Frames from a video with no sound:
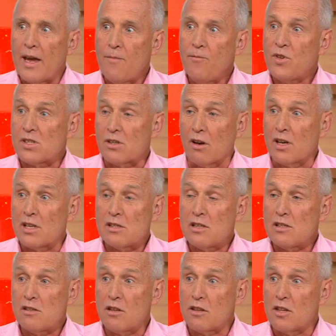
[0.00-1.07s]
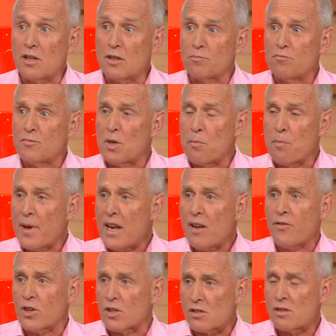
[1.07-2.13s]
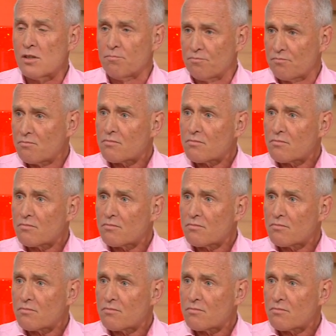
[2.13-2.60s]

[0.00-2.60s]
emphasise is that the benefits